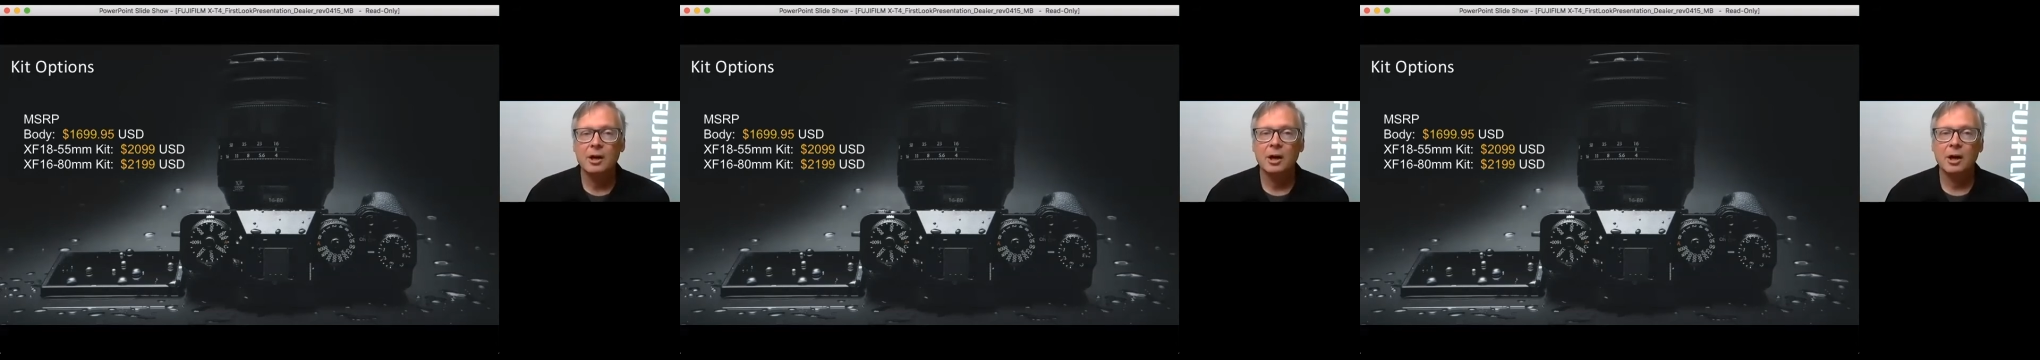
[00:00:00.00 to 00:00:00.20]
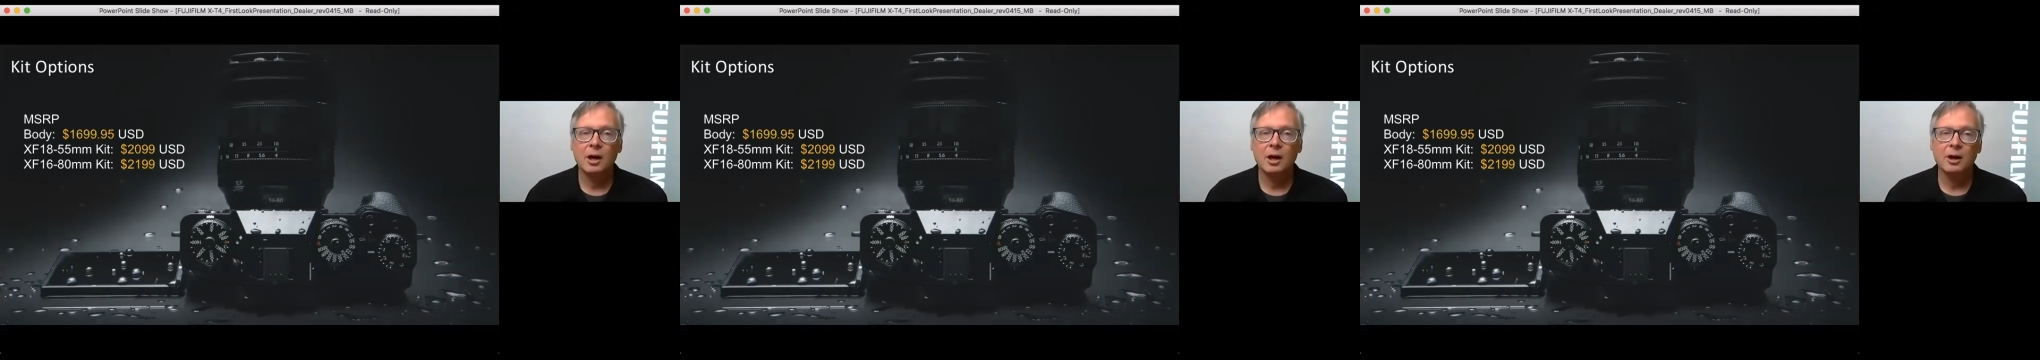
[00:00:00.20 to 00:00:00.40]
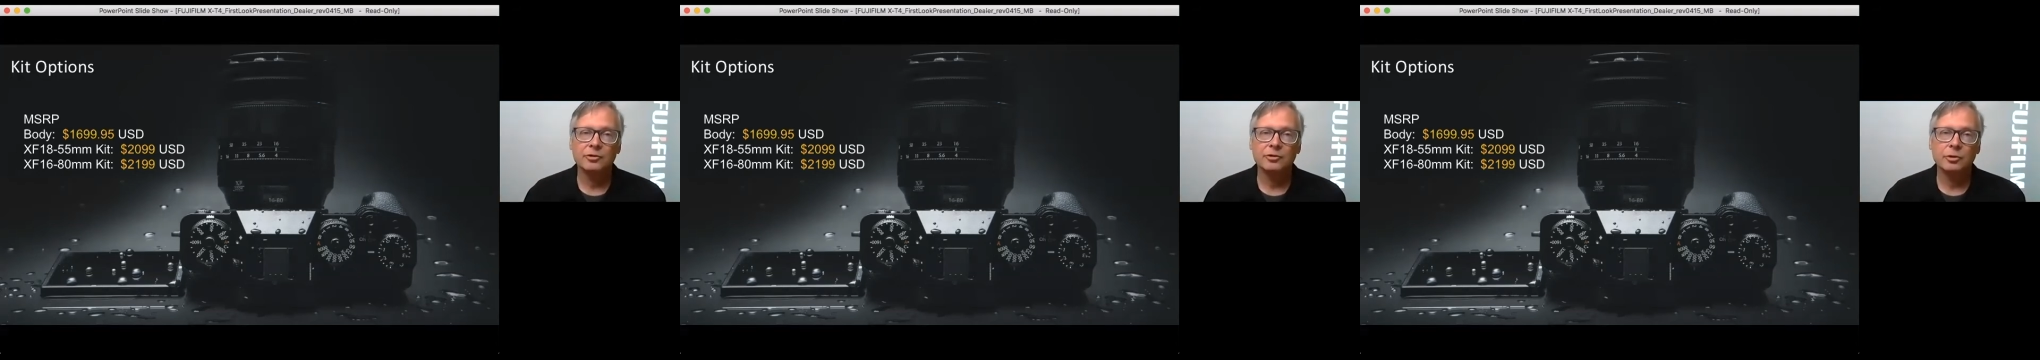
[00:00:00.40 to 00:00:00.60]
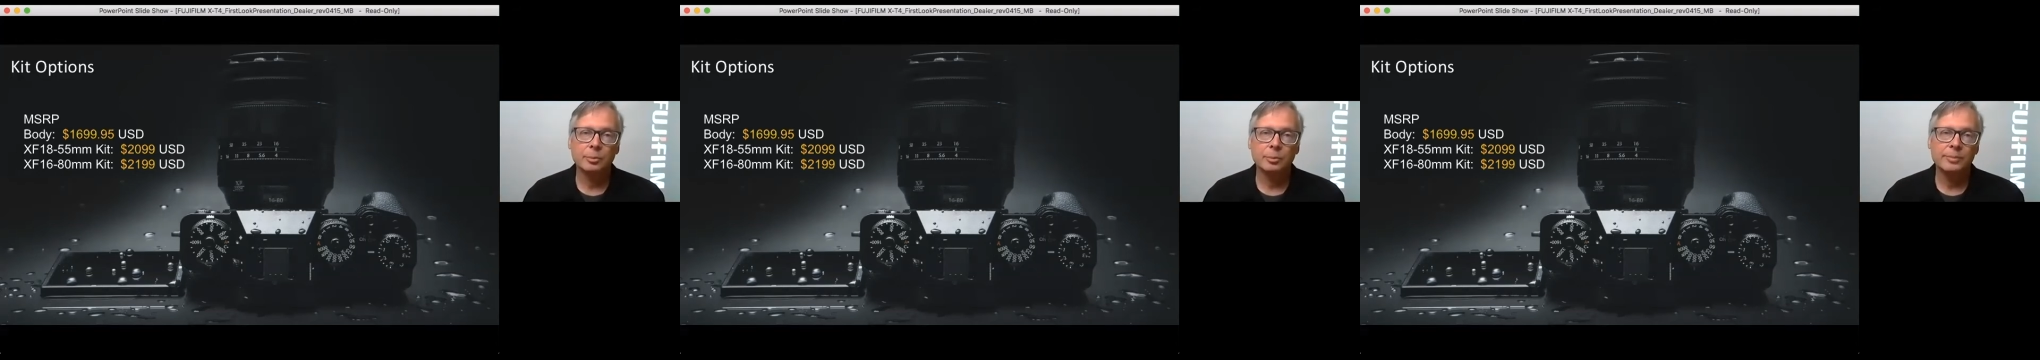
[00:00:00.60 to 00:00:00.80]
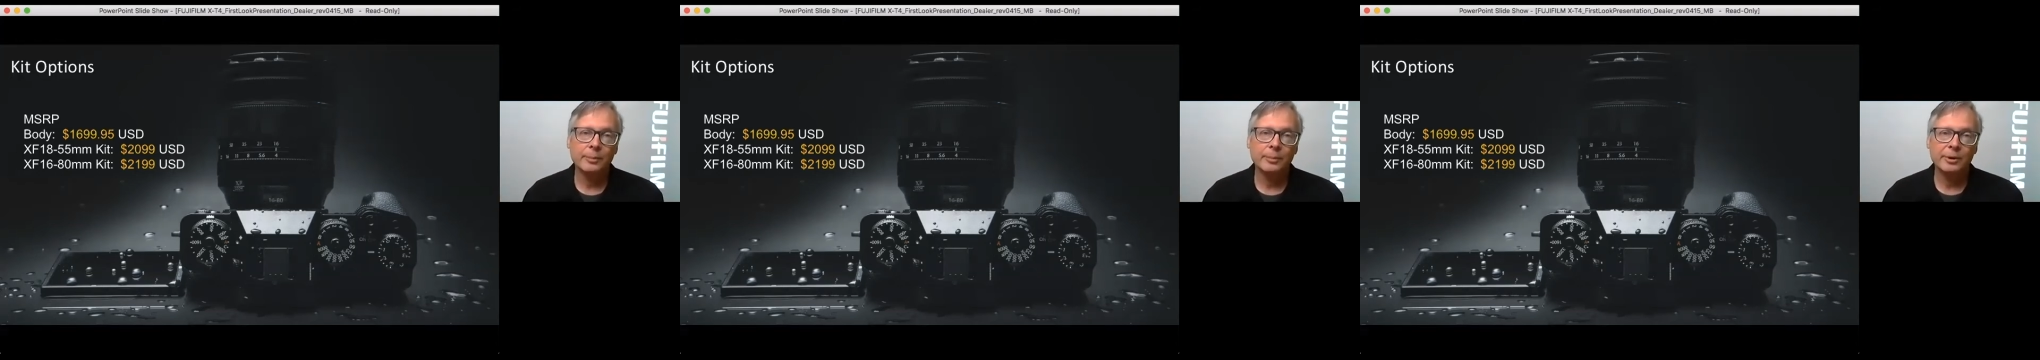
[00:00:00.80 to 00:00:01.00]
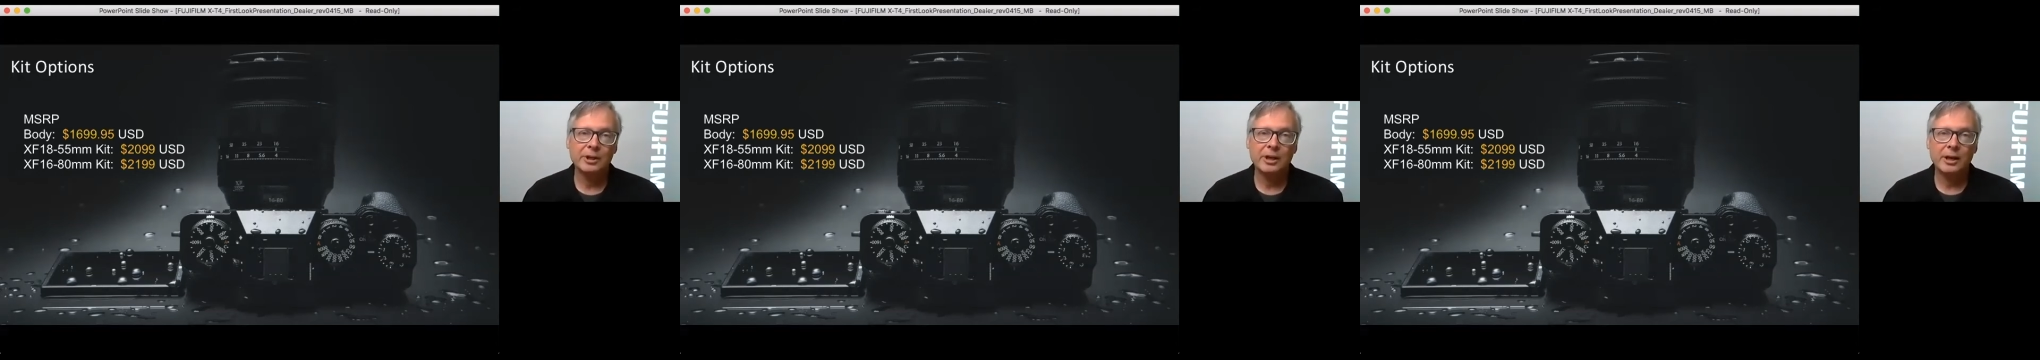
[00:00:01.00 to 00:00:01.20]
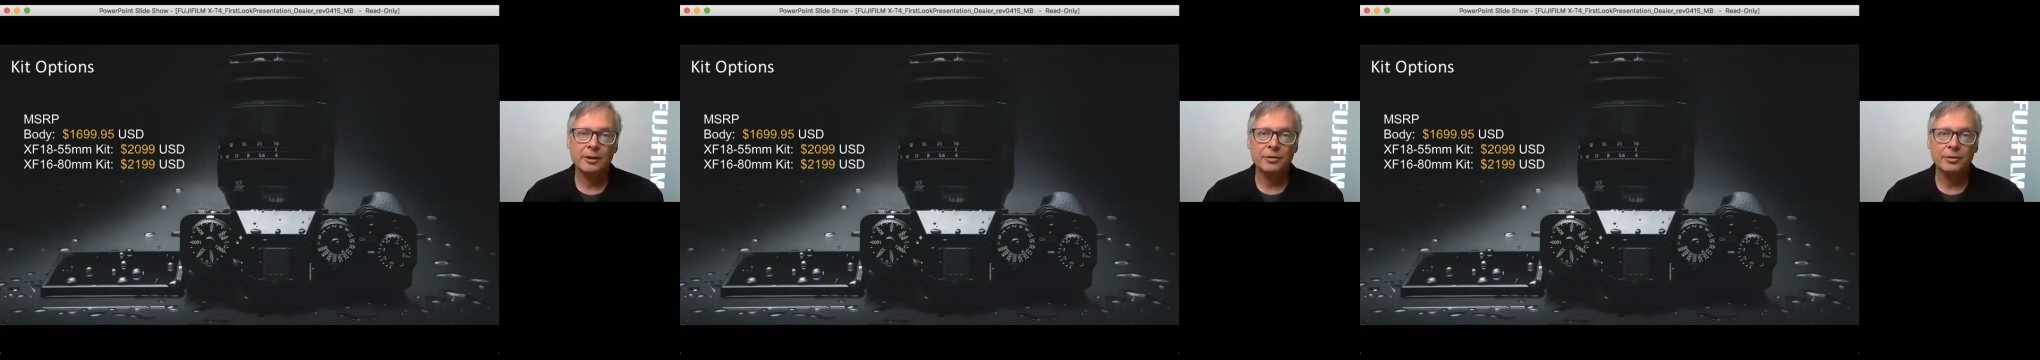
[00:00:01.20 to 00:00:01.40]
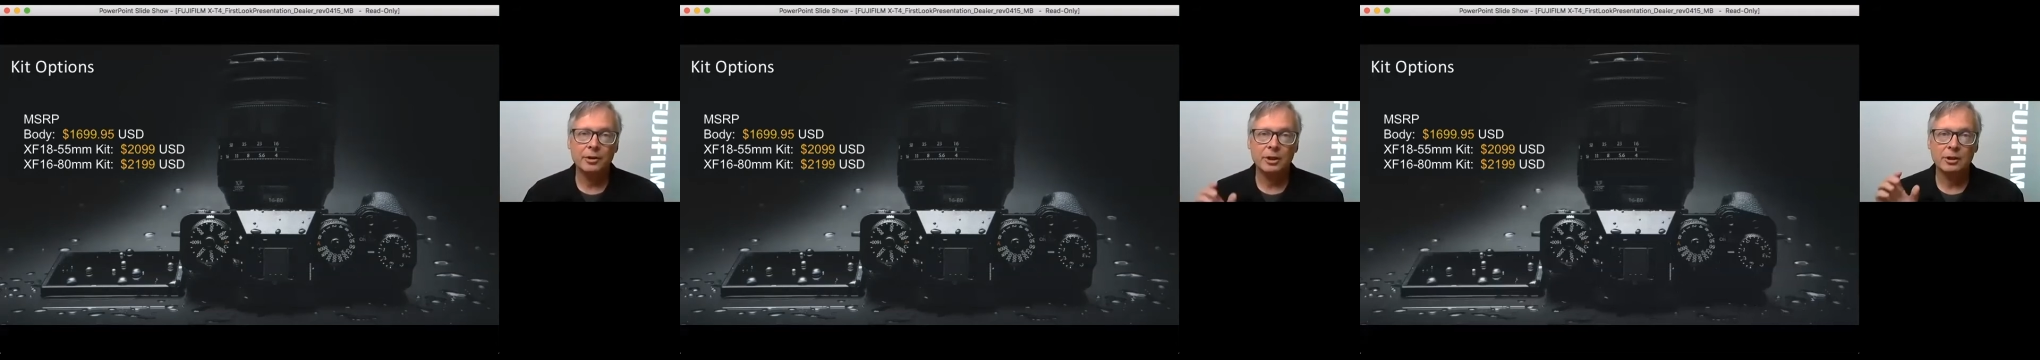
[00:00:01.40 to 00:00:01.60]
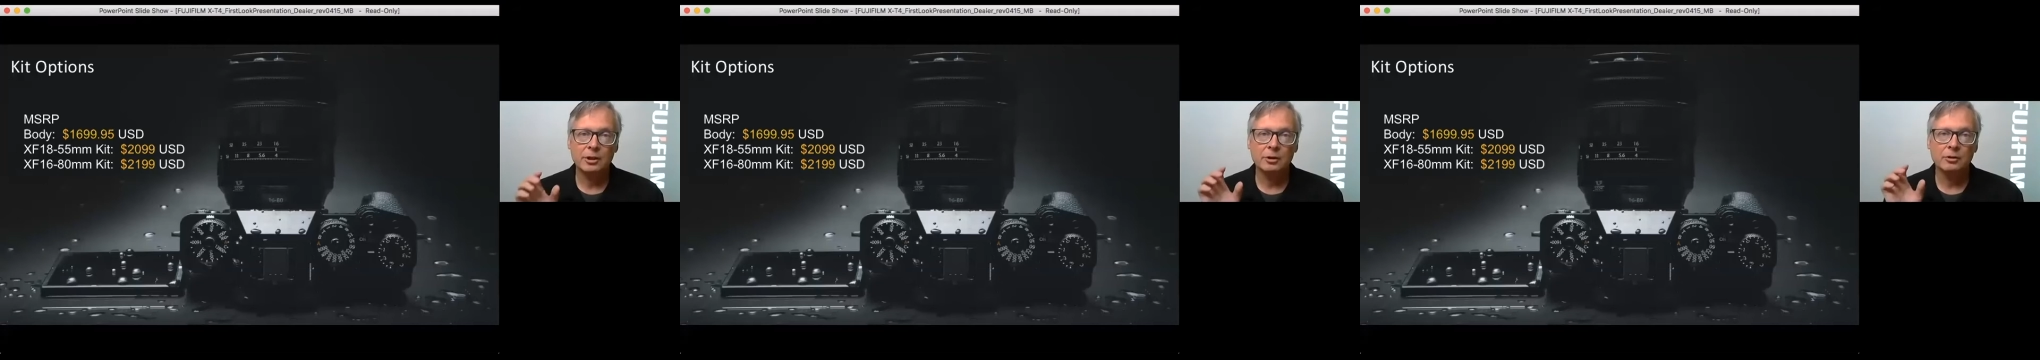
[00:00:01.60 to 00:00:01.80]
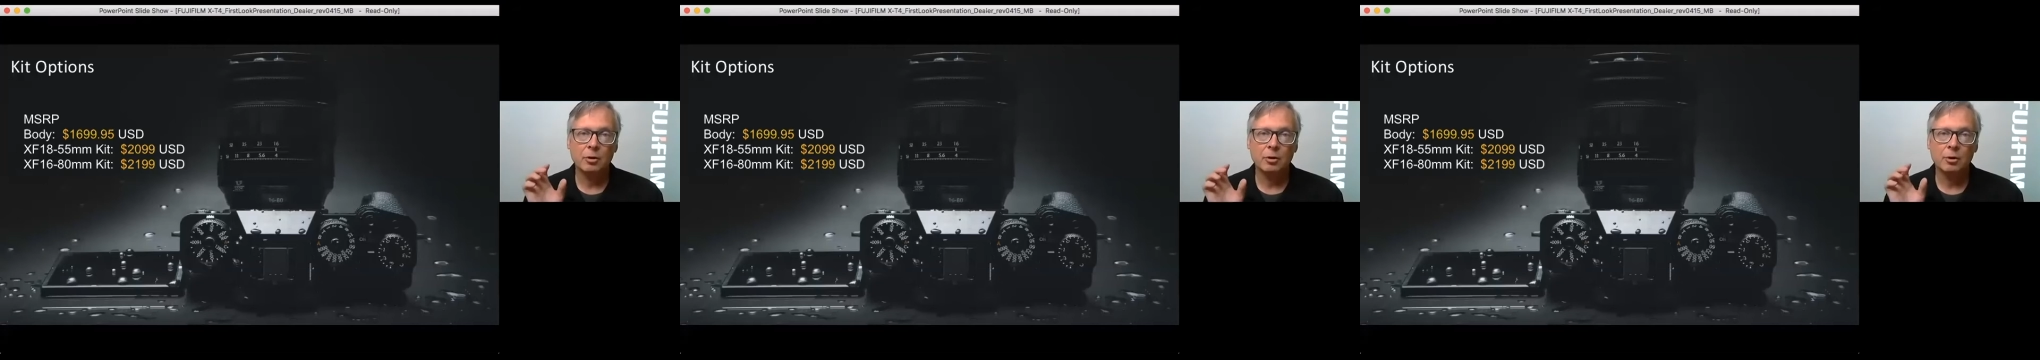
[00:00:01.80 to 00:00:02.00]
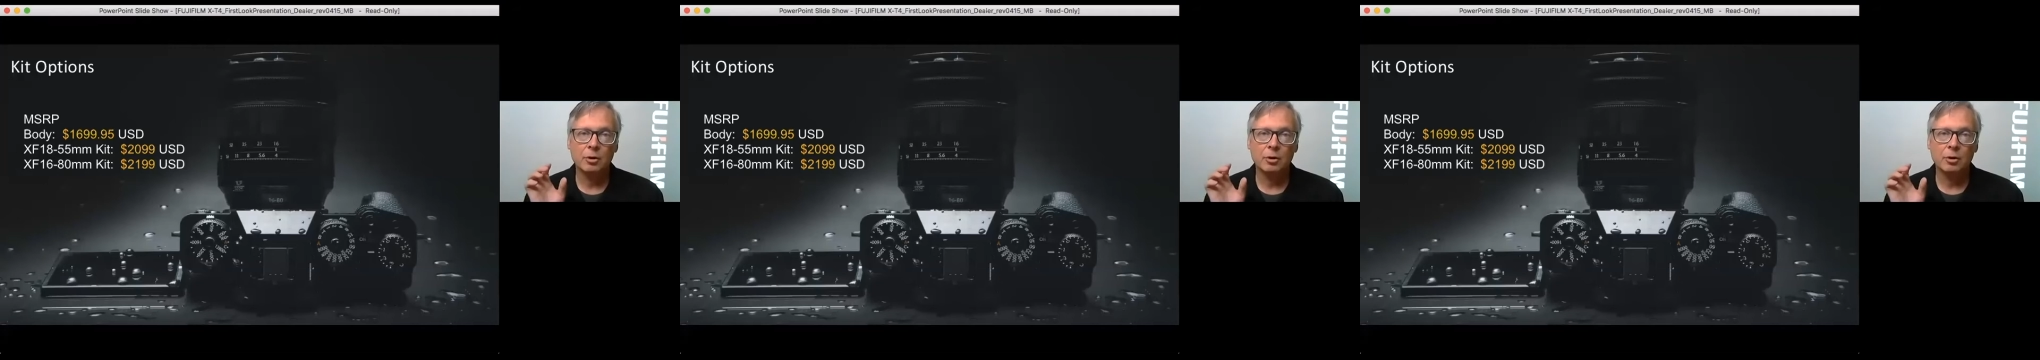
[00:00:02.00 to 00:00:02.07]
Uh, so you'll be able to get the